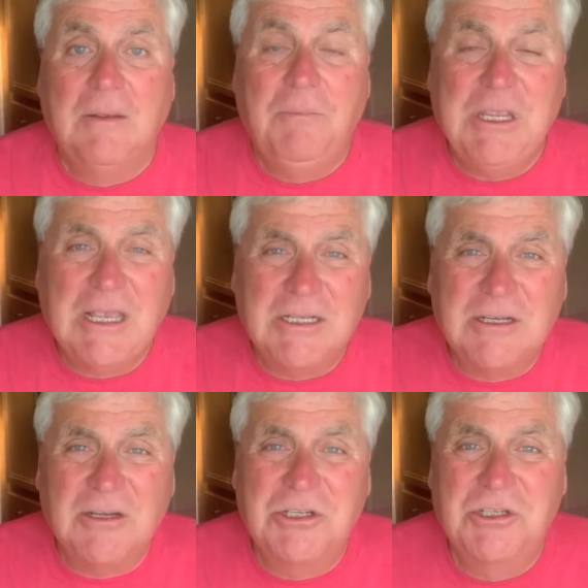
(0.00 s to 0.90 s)

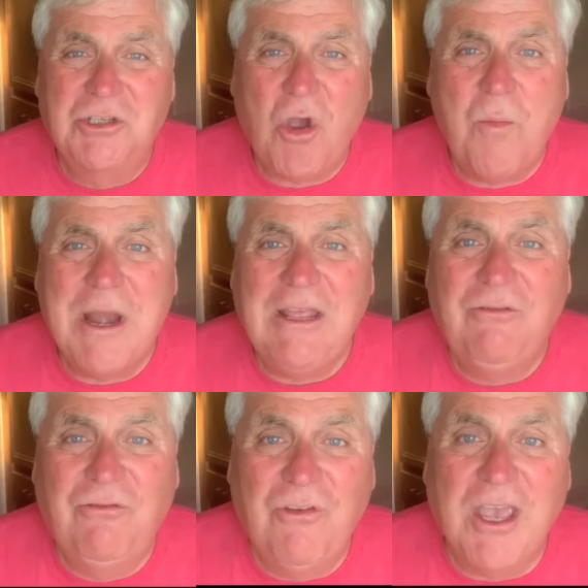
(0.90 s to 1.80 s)
Because there's so
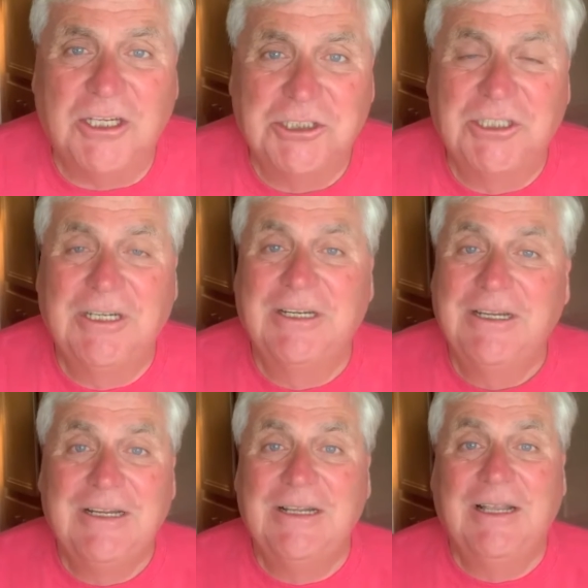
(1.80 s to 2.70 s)
many fish
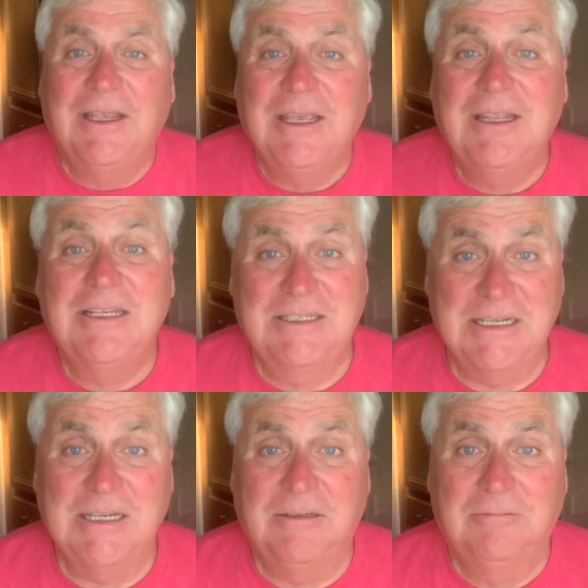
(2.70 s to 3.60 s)
in the
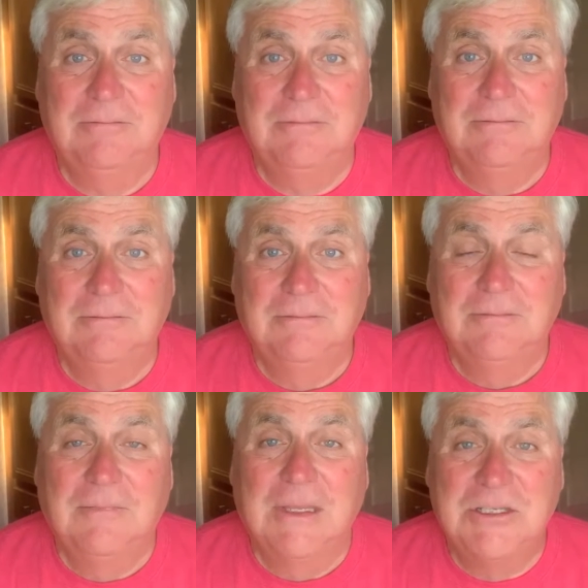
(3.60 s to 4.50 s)
sea.
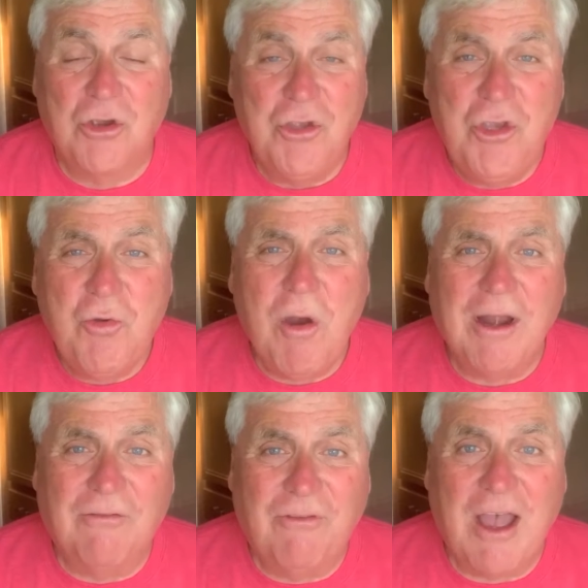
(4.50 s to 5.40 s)
So you
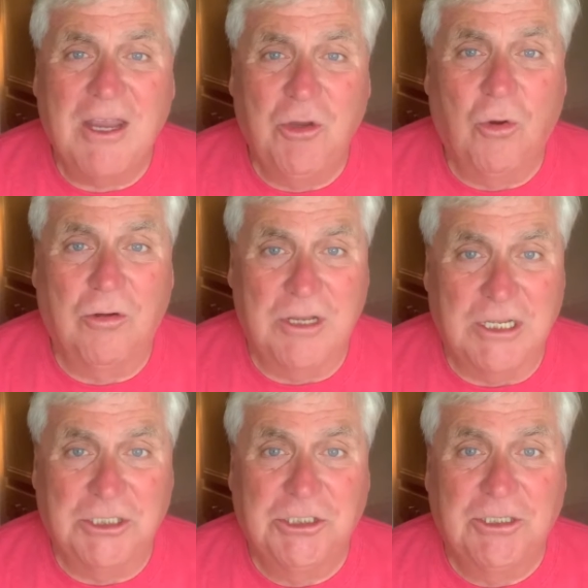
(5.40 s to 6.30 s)
want to find your
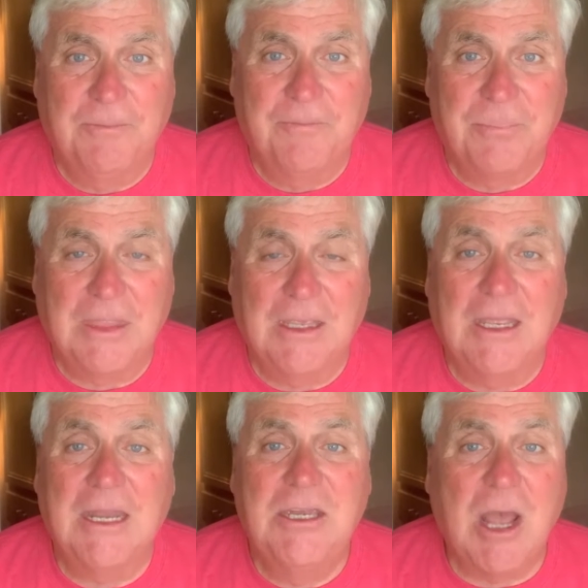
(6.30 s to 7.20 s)
niche
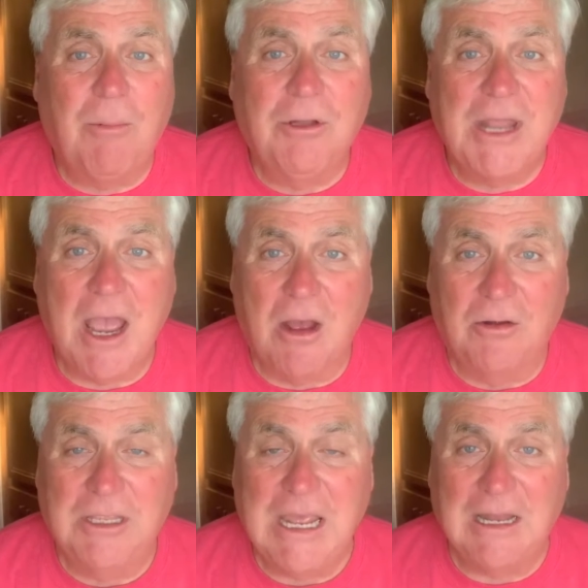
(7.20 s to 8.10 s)
and double
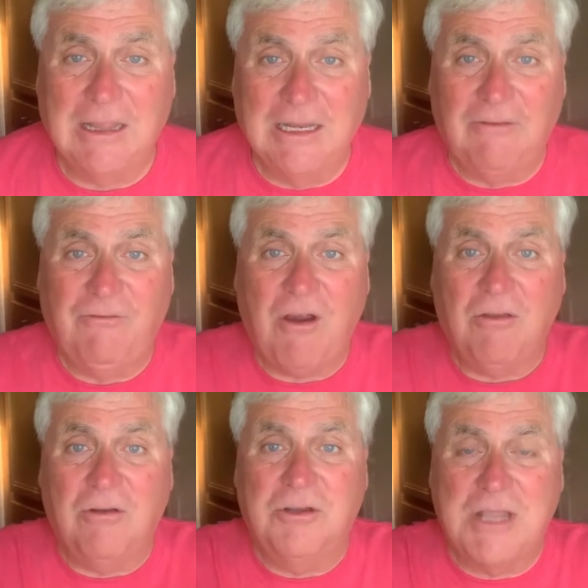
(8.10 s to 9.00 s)
down, get a little
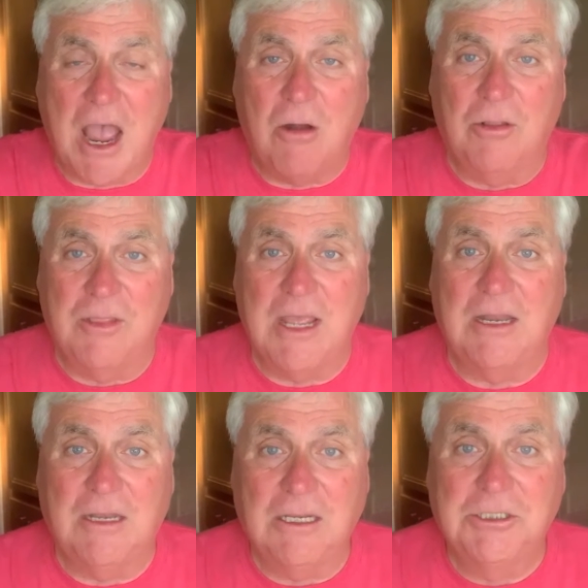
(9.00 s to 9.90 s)
farther down in
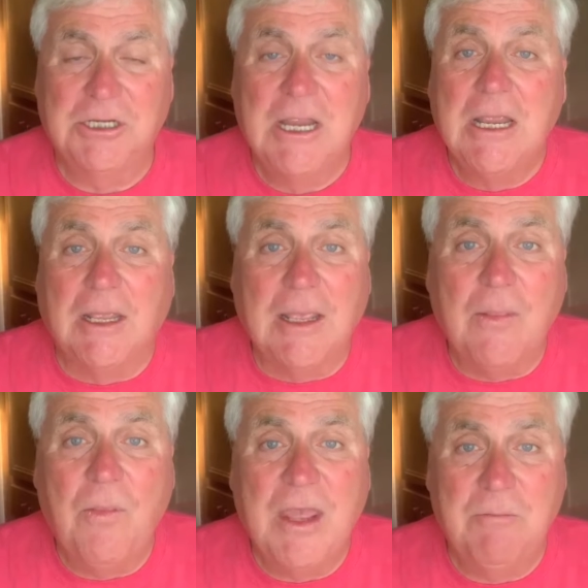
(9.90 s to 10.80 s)
that niche,
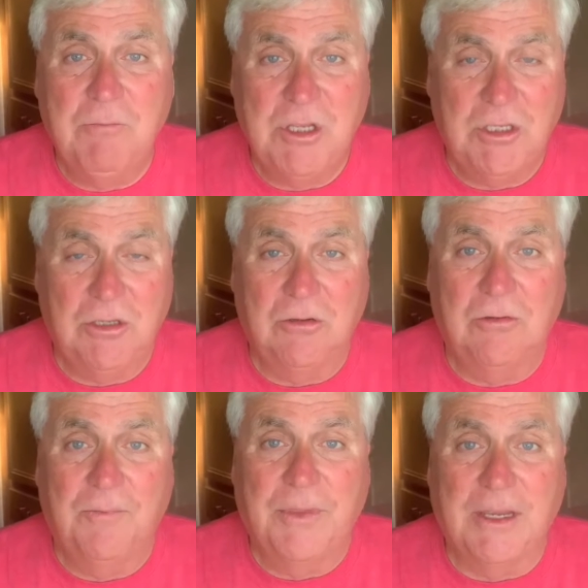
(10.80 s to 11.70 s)
and then be
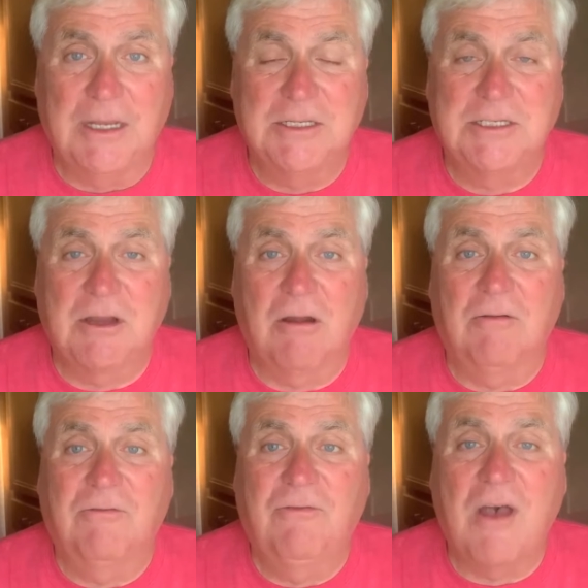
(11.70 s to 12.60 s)
you and
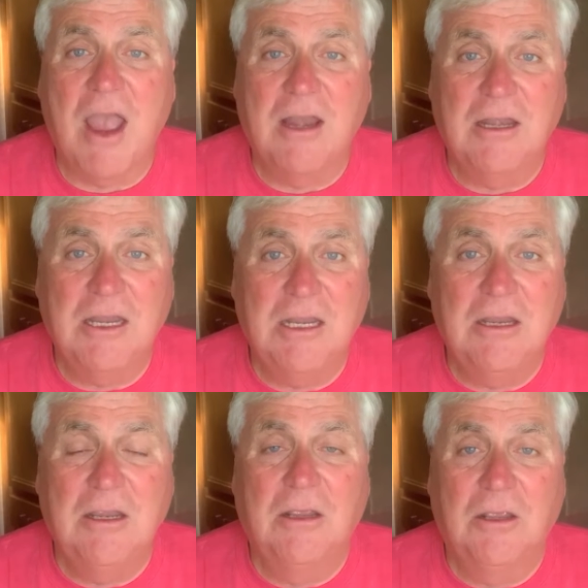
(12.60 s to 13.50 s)
start
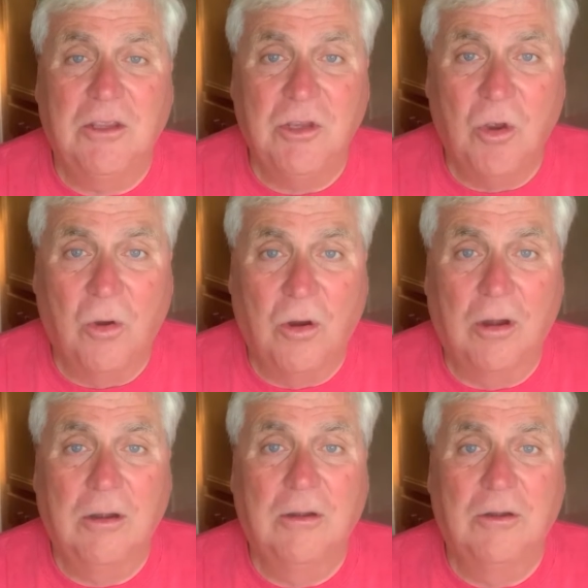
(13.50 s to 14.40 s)
finding
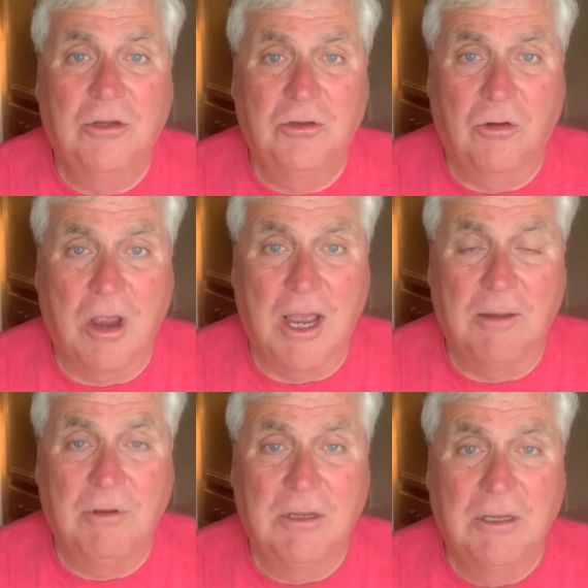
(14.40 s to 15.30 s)
your tribe.